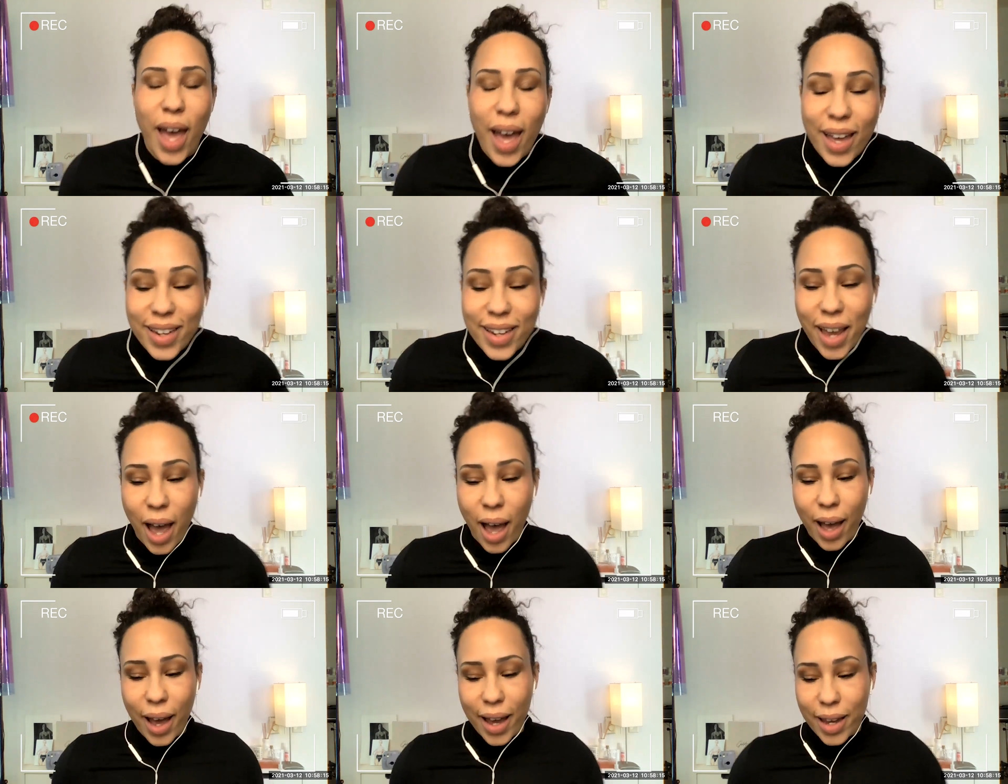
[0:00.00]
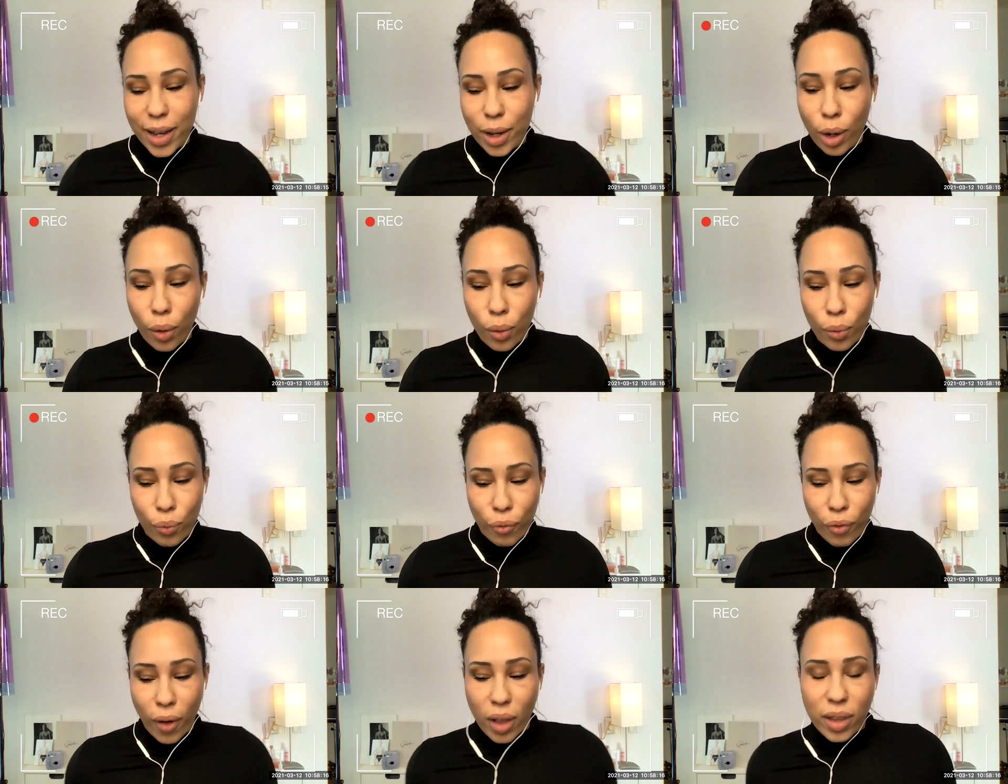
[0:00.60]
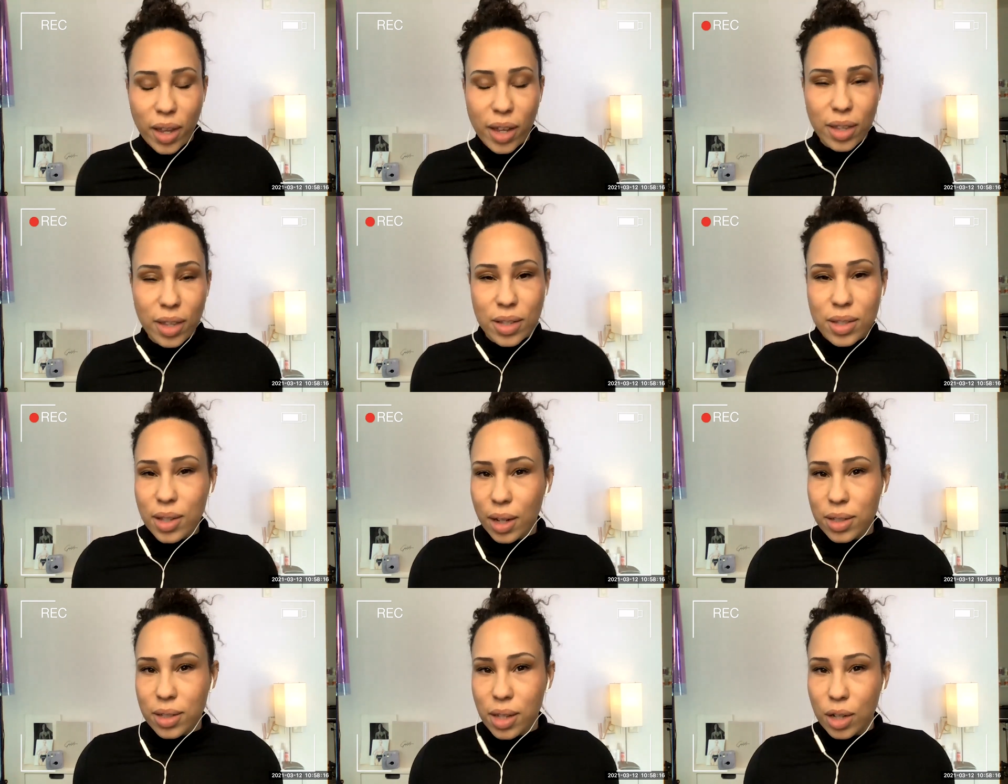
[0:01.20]
that I felt like this
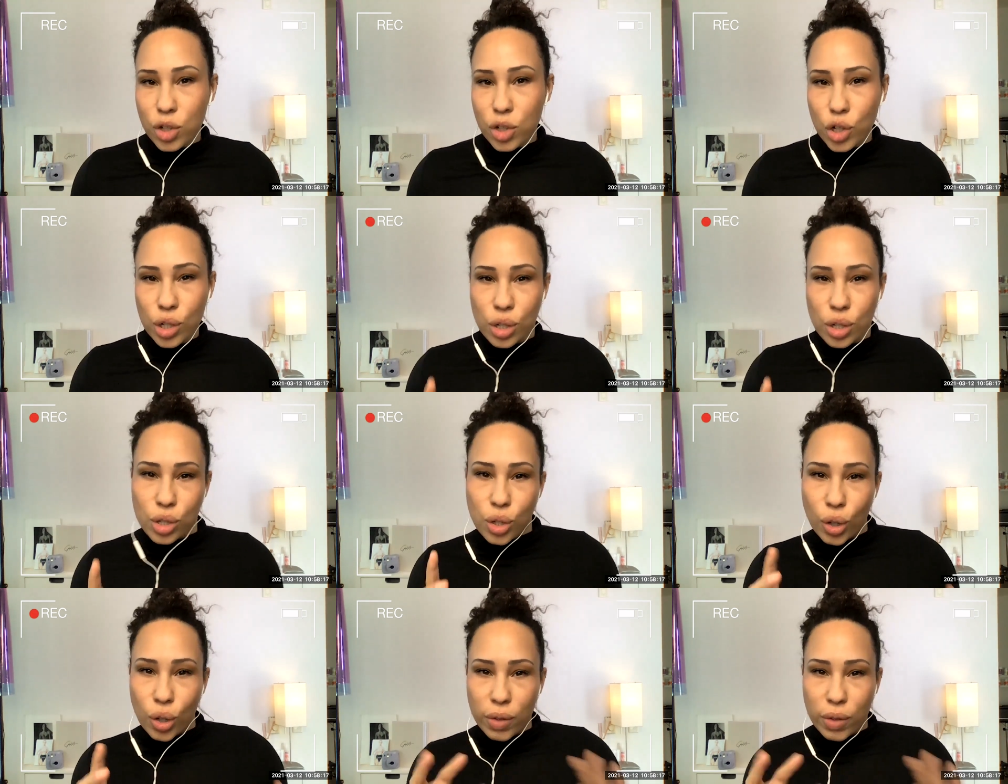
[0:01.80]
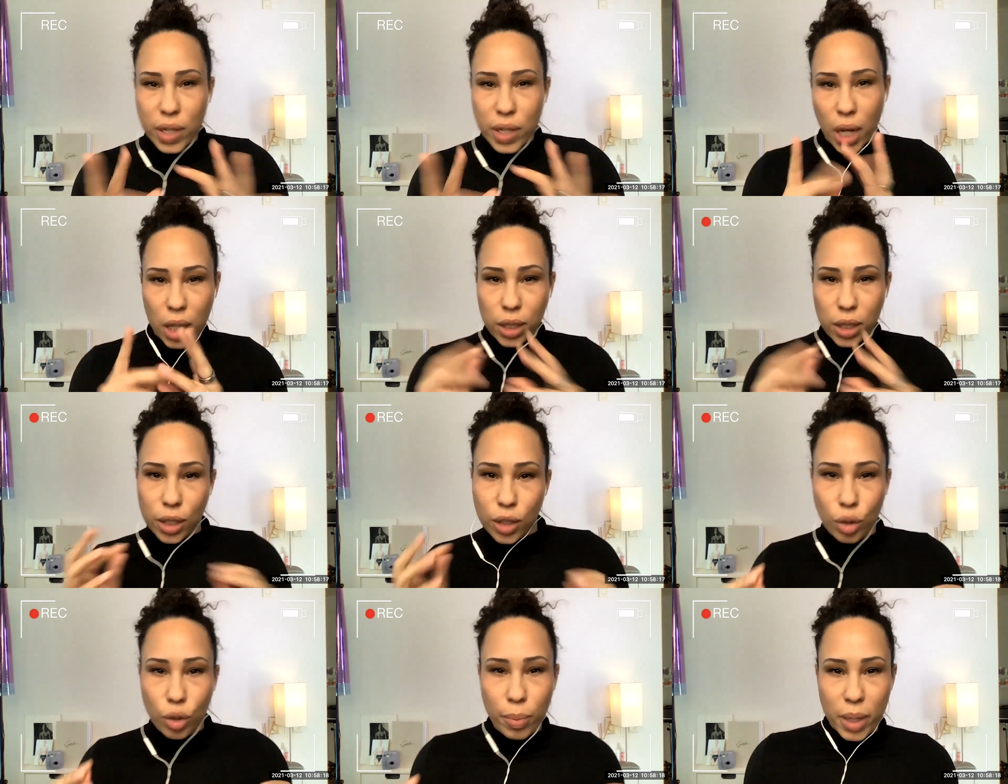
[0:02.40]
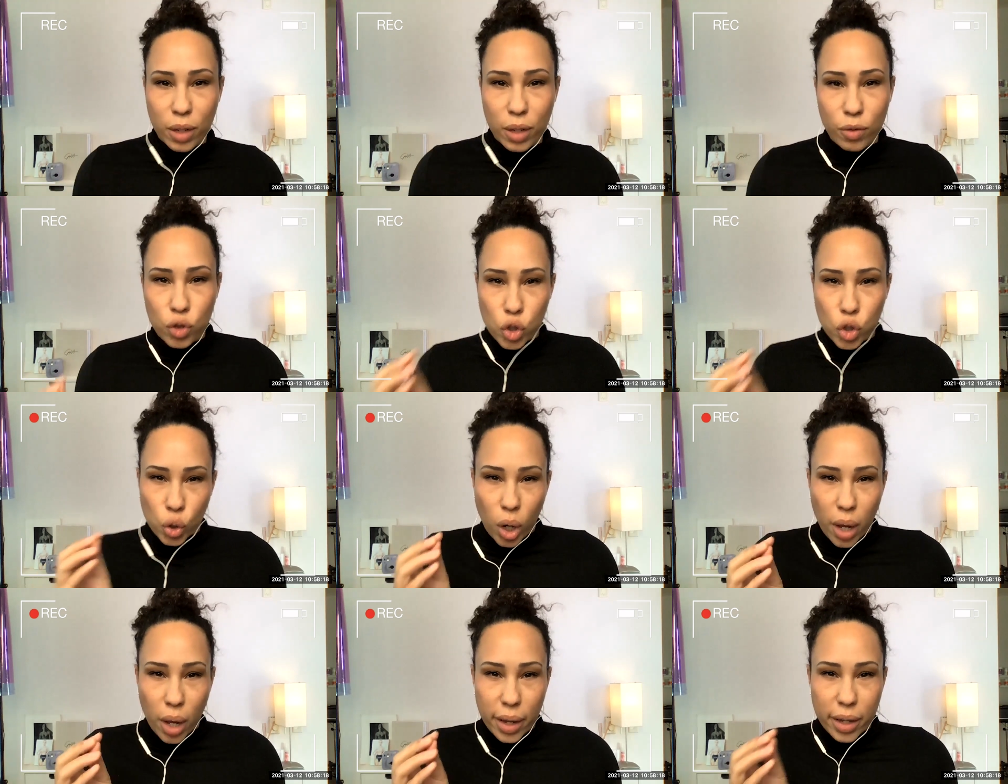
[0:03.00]
next section deserved a little bit of
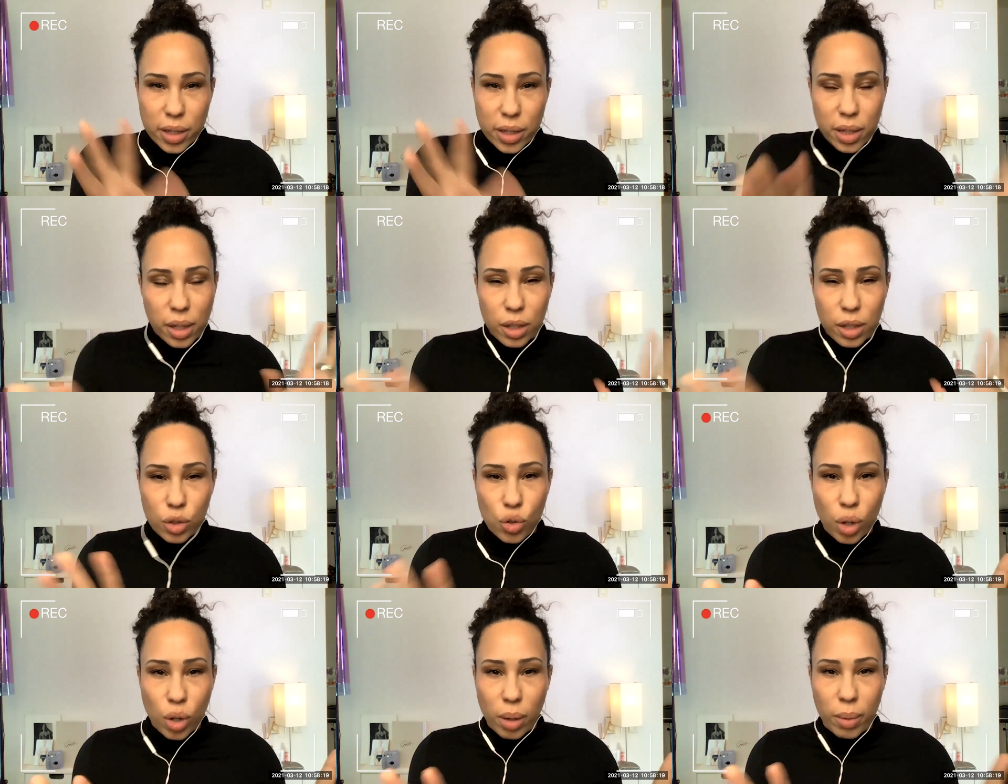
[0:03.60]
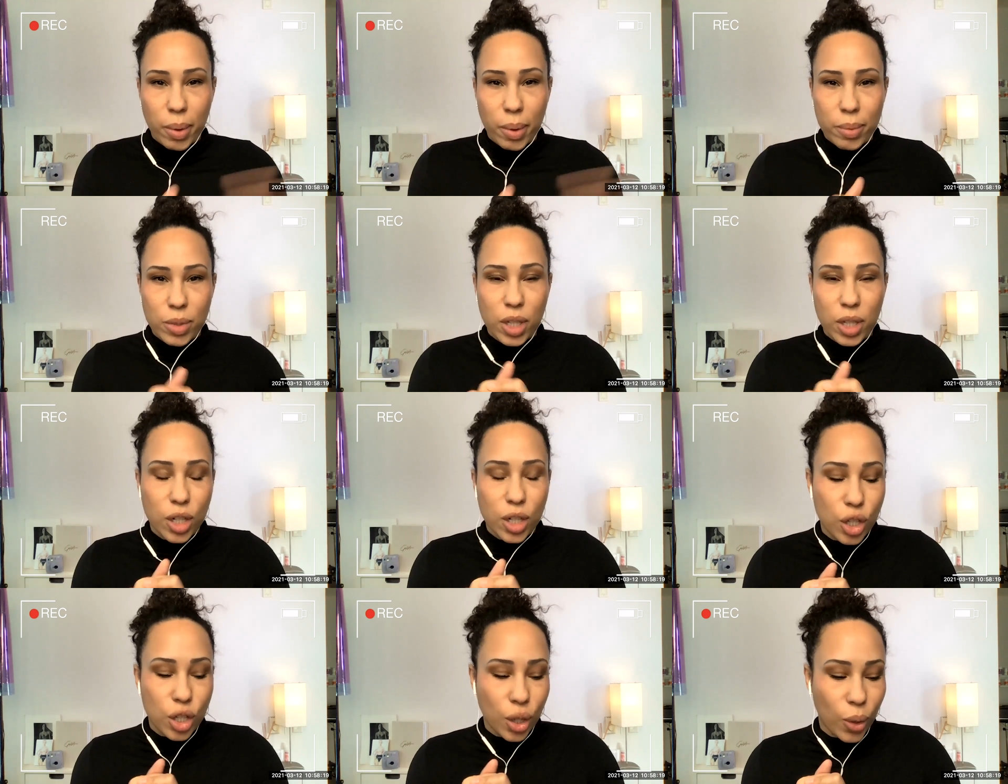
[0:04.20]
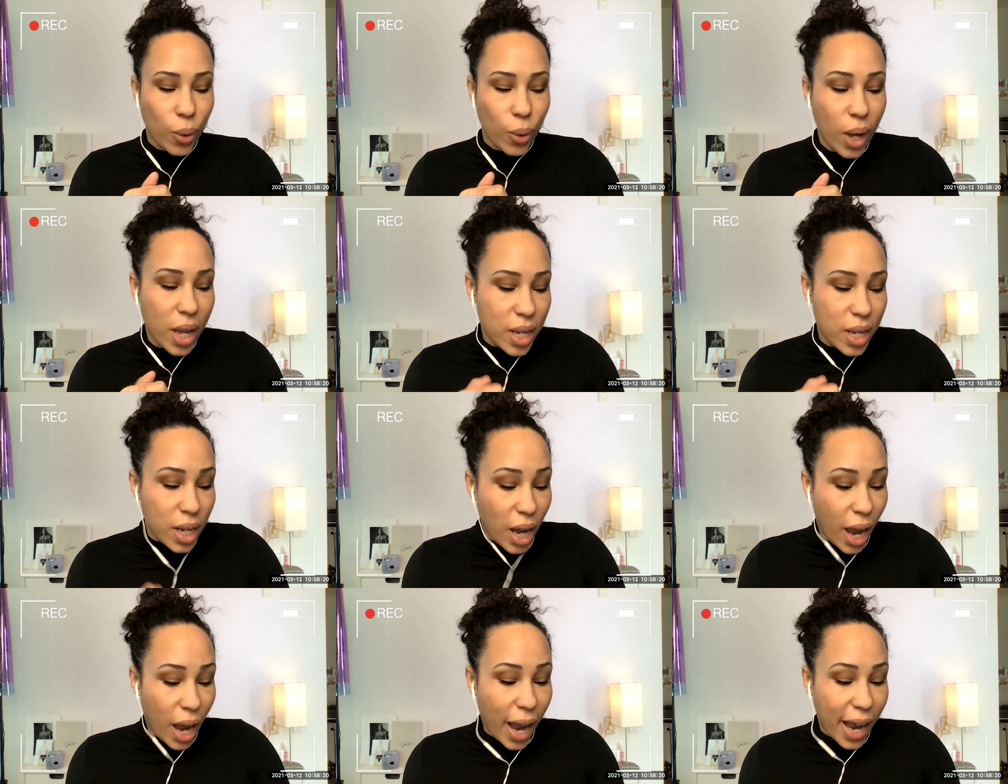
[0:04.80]
drawing to illustrate what I was gonna do.
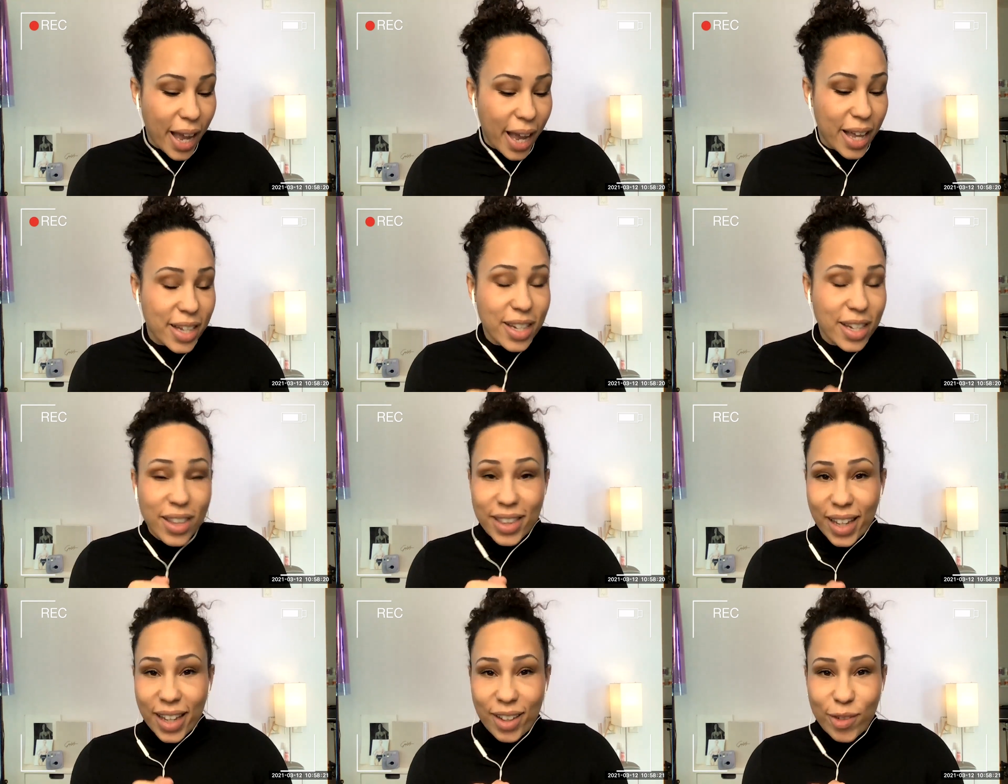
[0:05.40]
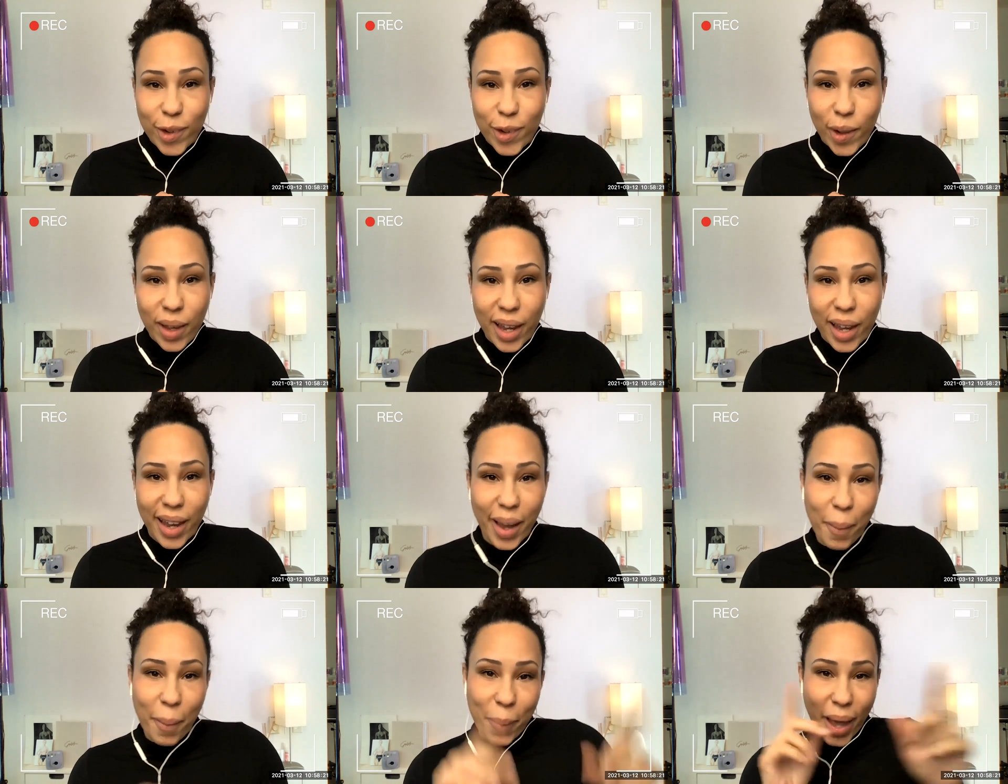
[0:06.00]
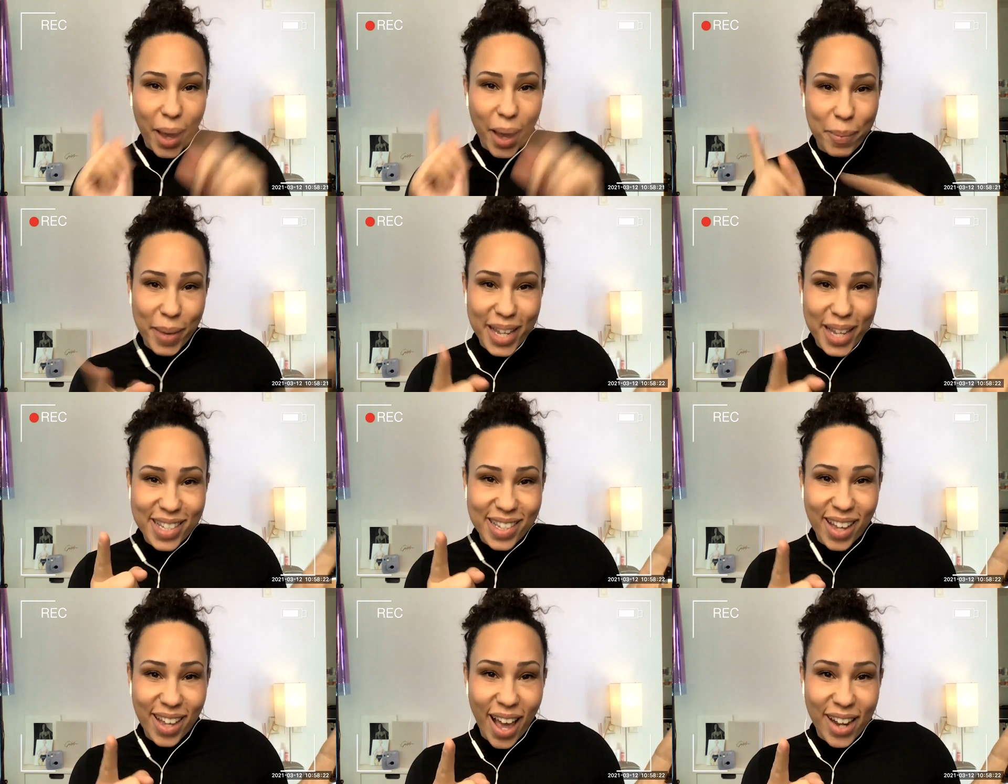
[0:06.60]
And thankfully, my
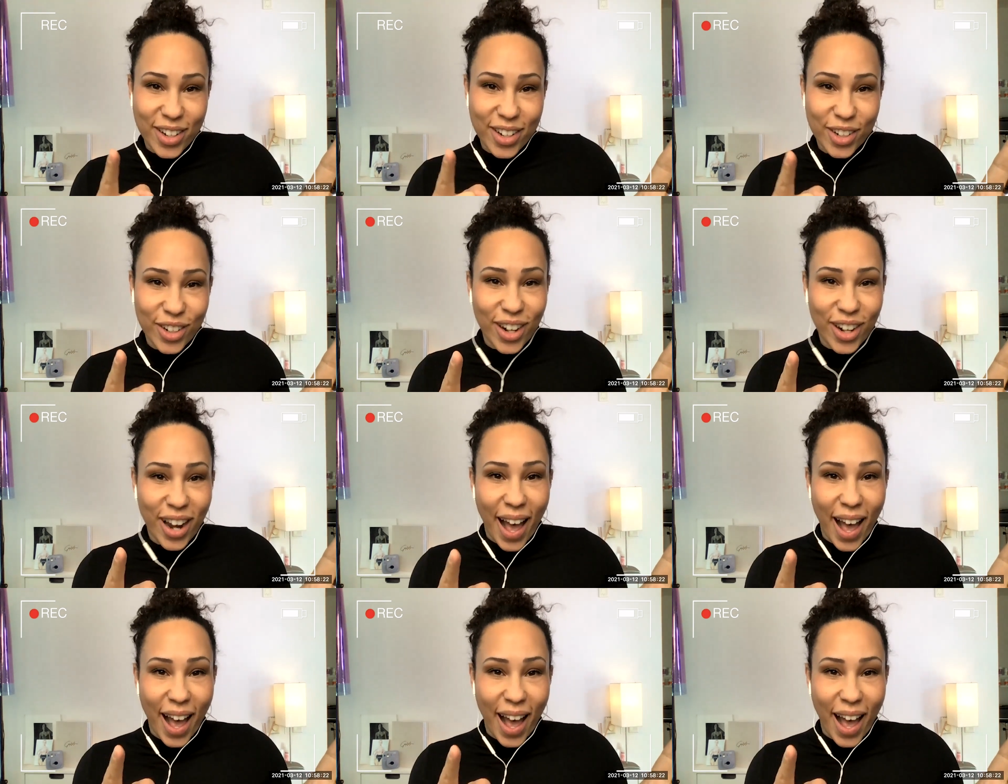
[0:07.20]
amazing editor,